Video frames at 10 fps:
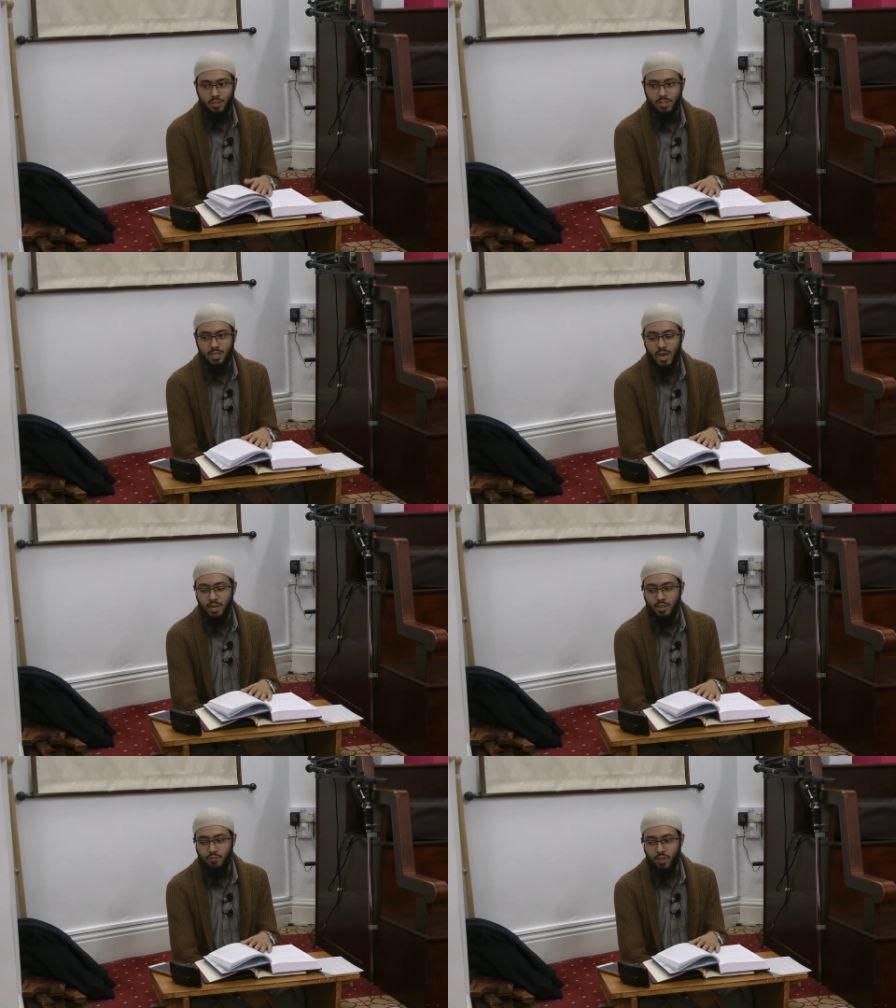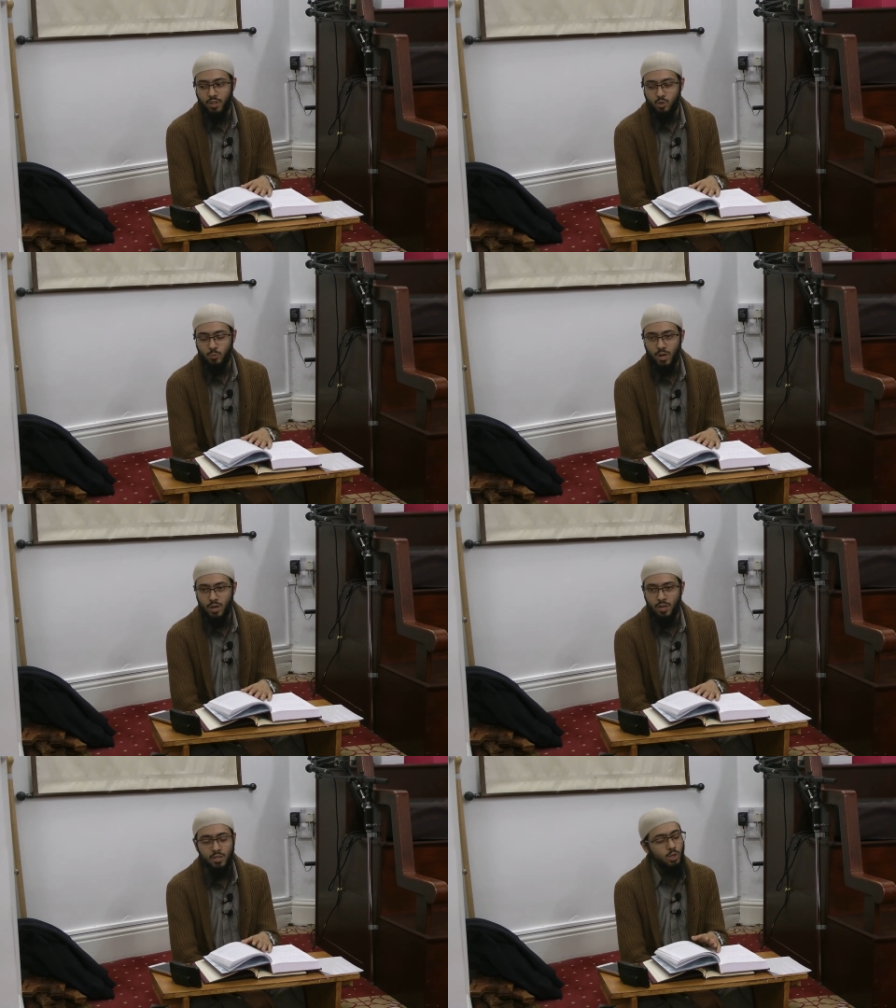That the hand of Allah
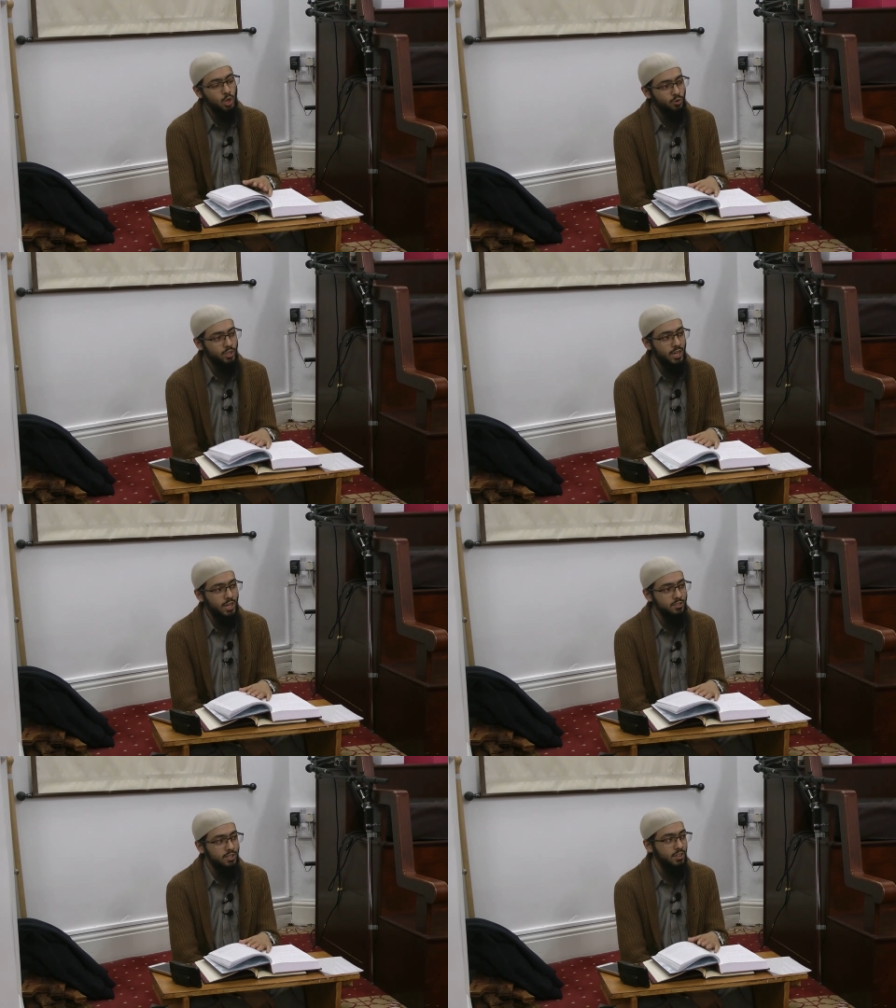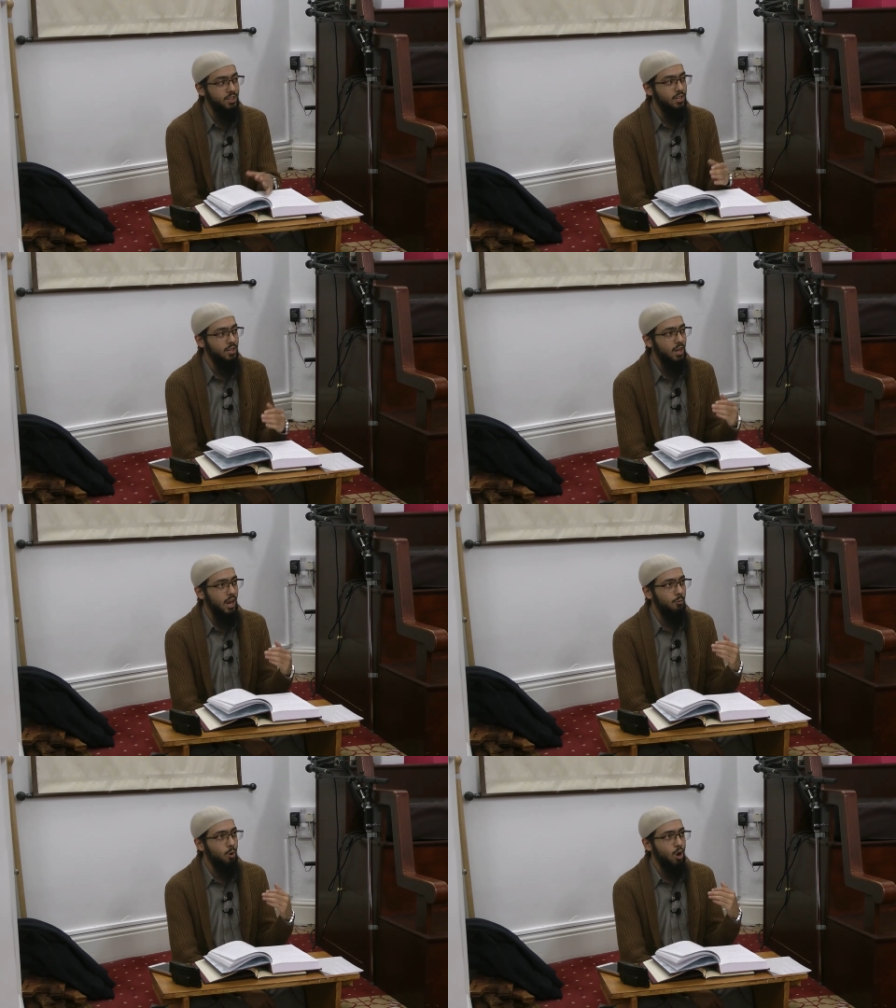subhanahu is over their hands, they think,
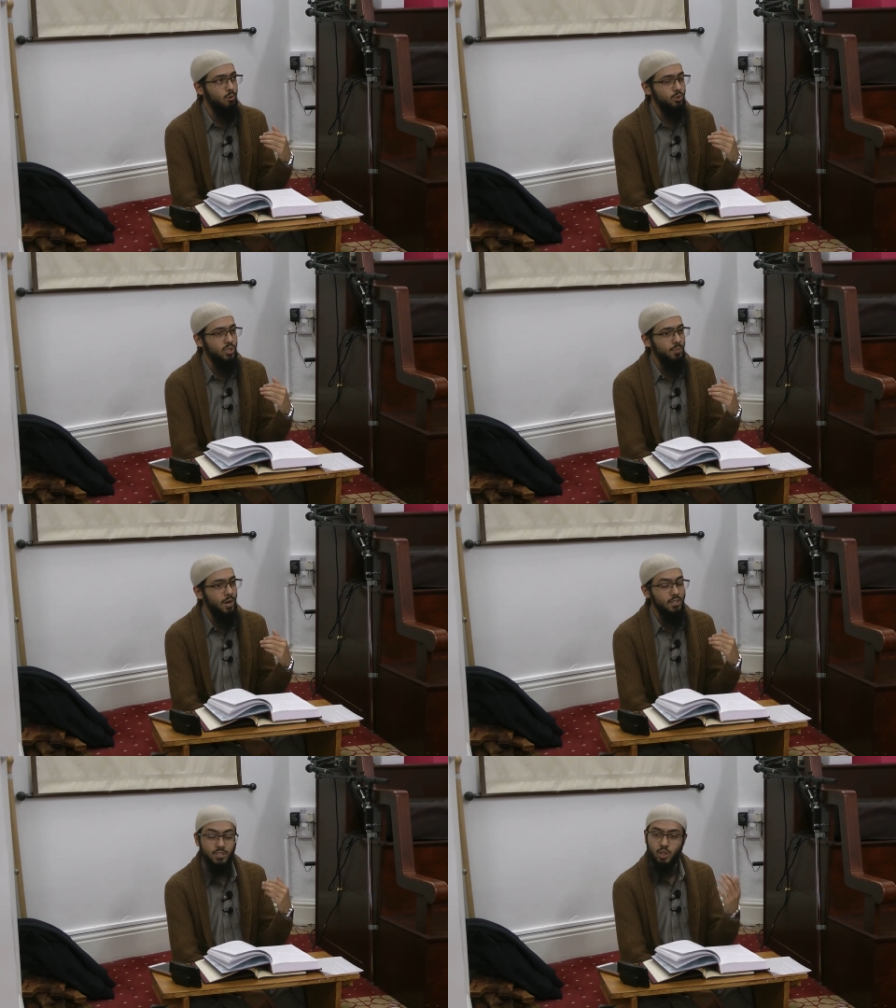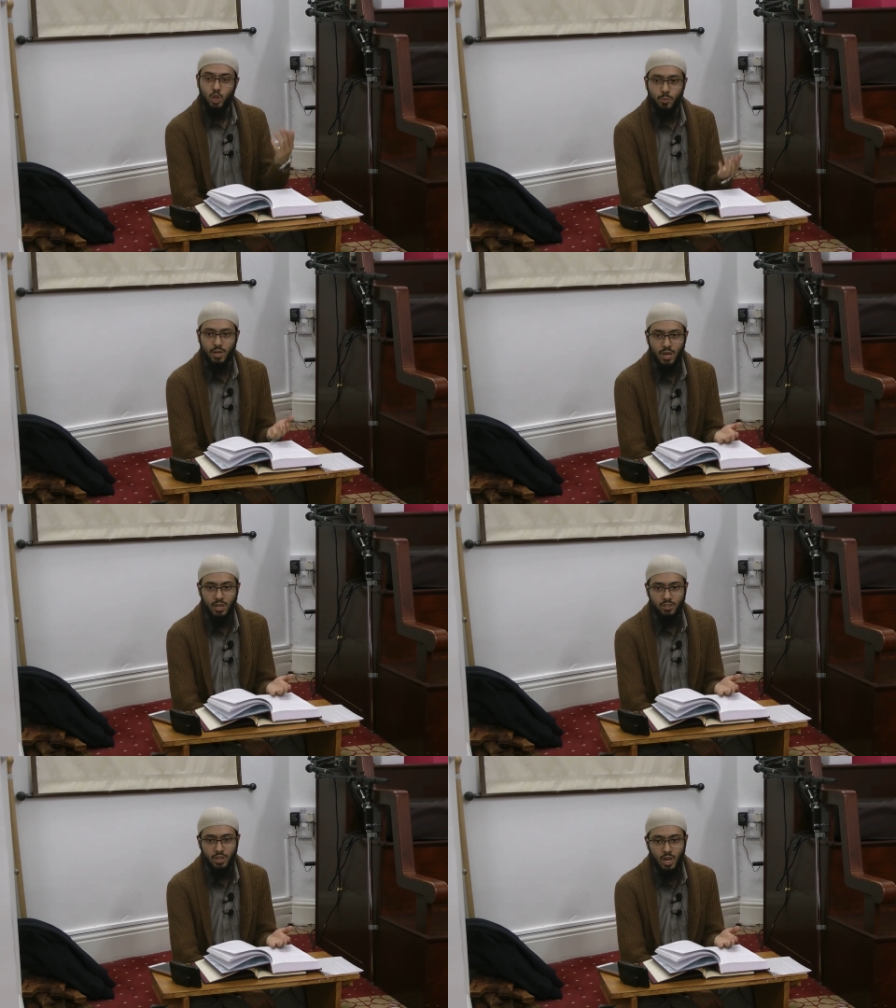and what comes to their mind is a human
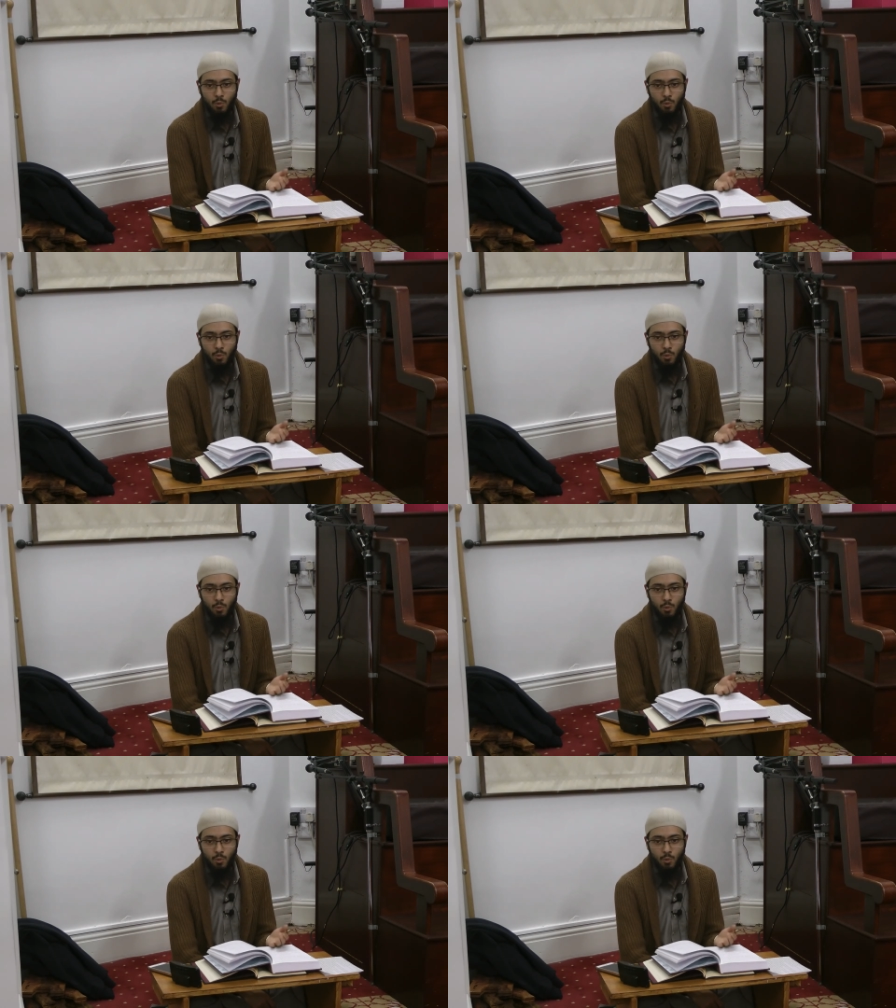hand.